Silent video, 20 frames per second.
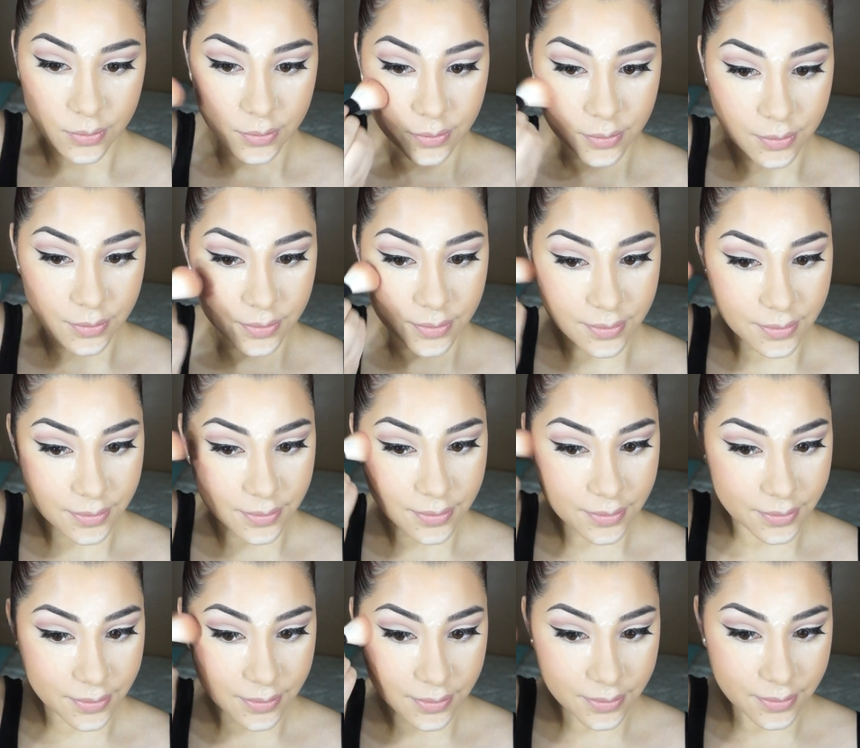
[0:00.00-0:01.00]
this pink
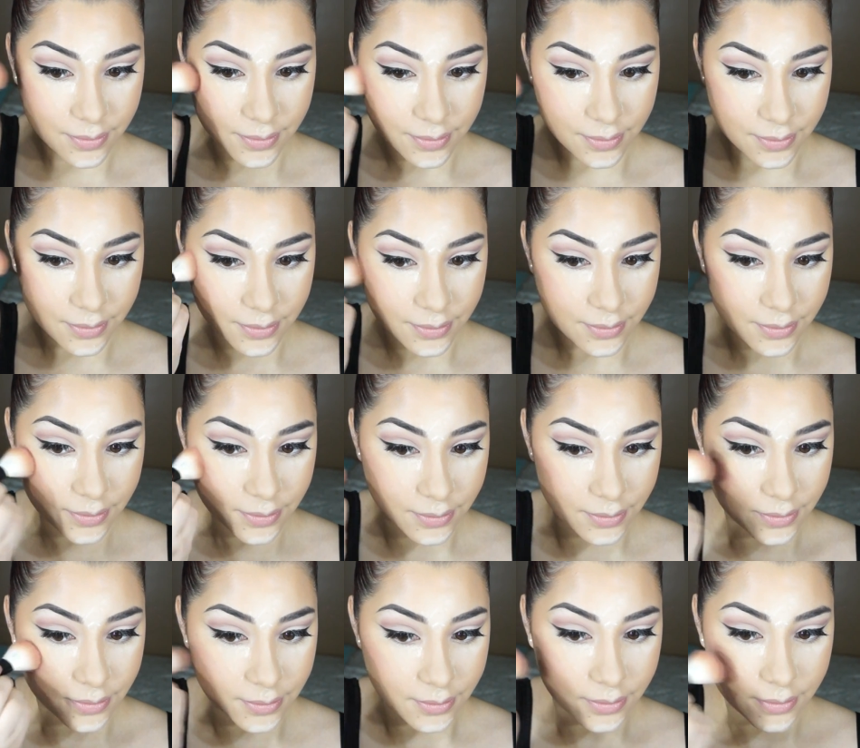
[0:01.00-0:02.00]
blush, and I'm
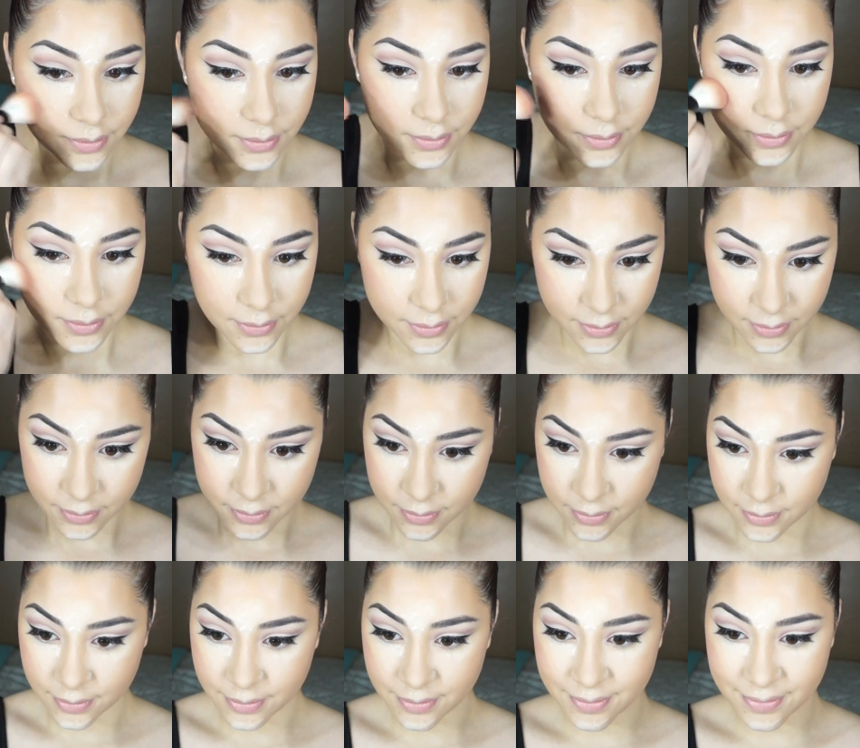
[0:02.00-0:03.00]
obviously just
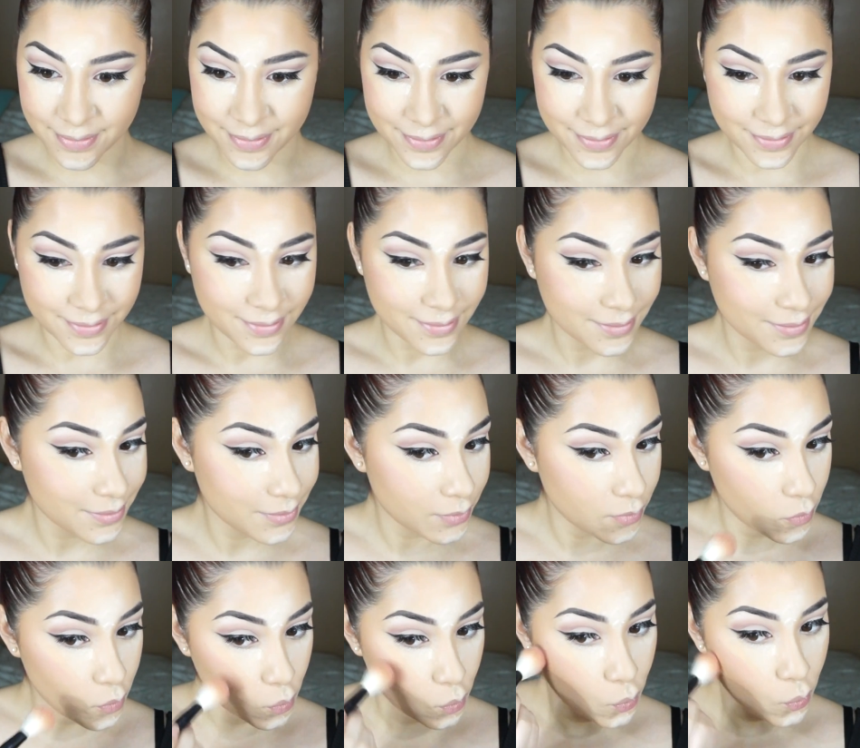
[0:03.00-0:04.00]
applying it to the
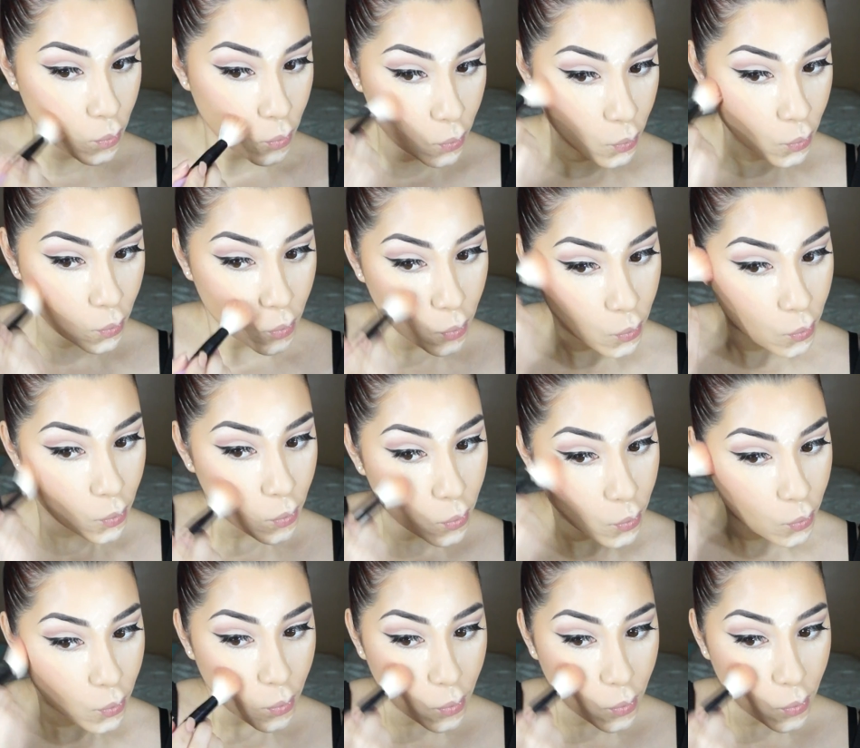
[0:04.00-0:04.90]
apples of my cheeks.